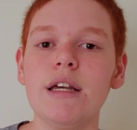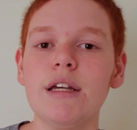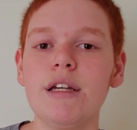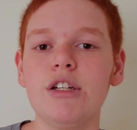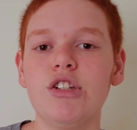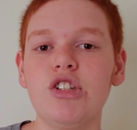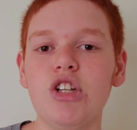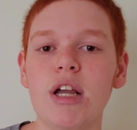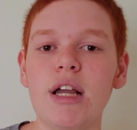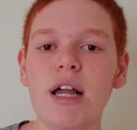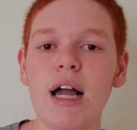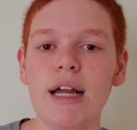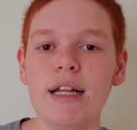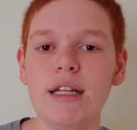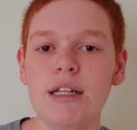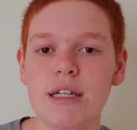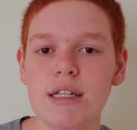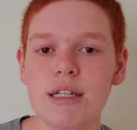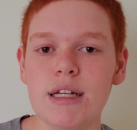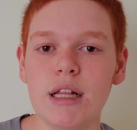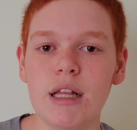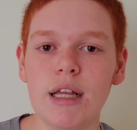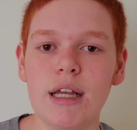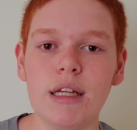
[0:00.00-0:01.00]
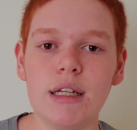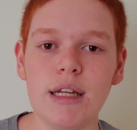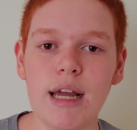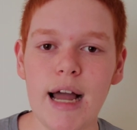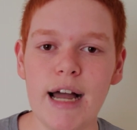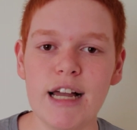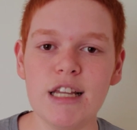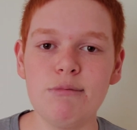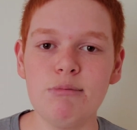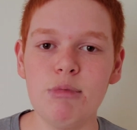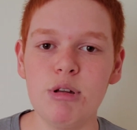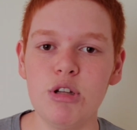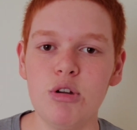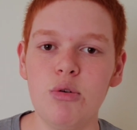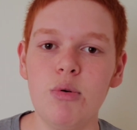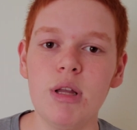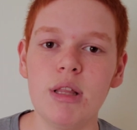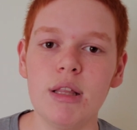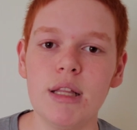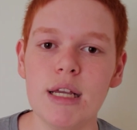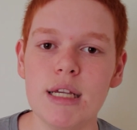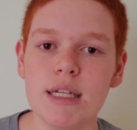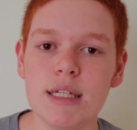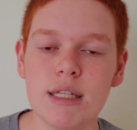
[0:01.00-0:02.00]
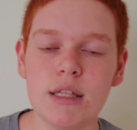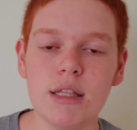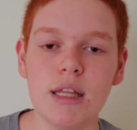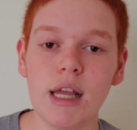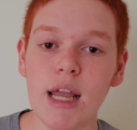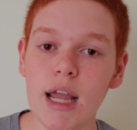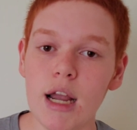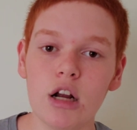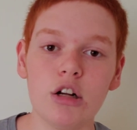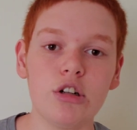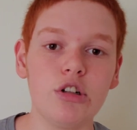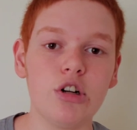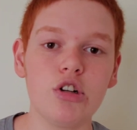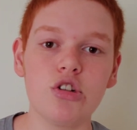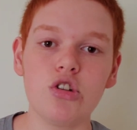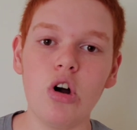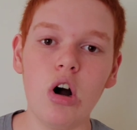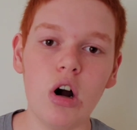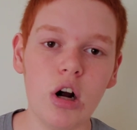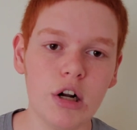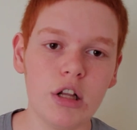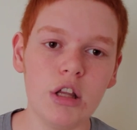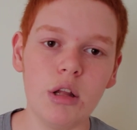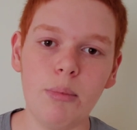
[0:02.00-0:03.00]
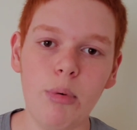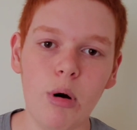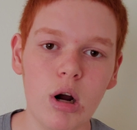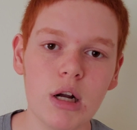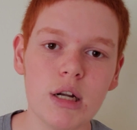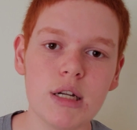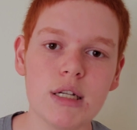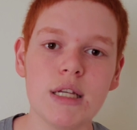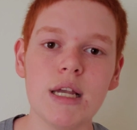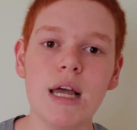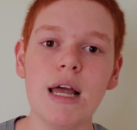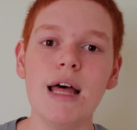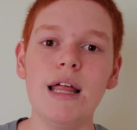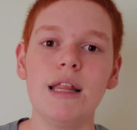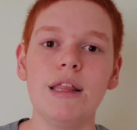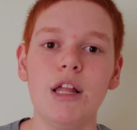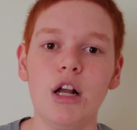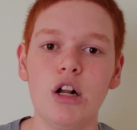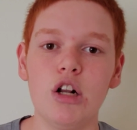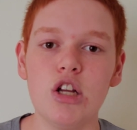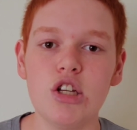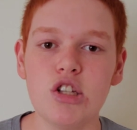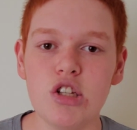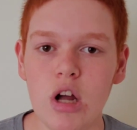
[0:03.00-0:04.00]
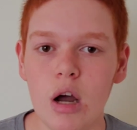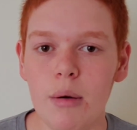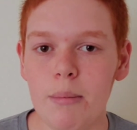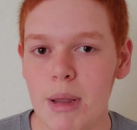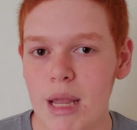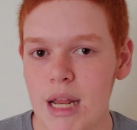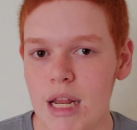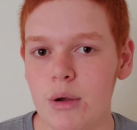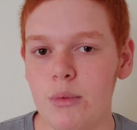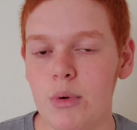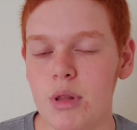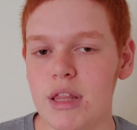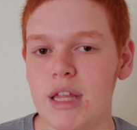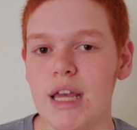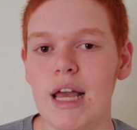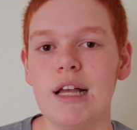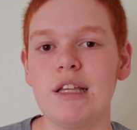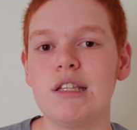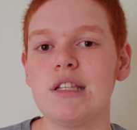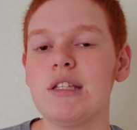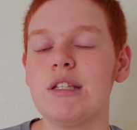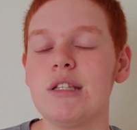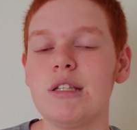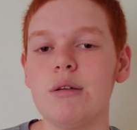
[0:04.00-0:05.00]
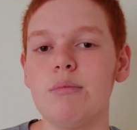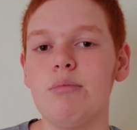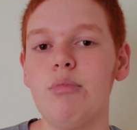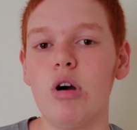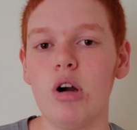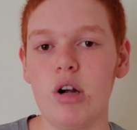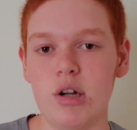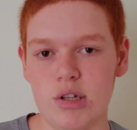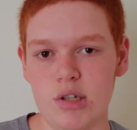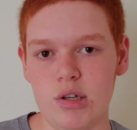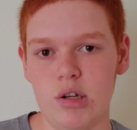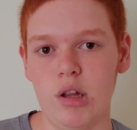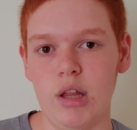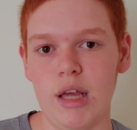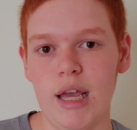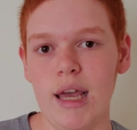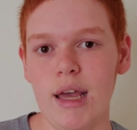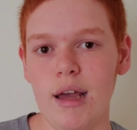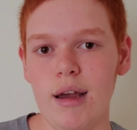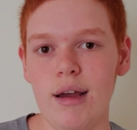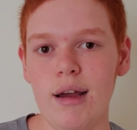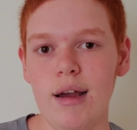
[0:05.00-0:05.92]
Shanghai Disneyland has been doing this. The characters are in the parks, they're just not meeting with guests personally.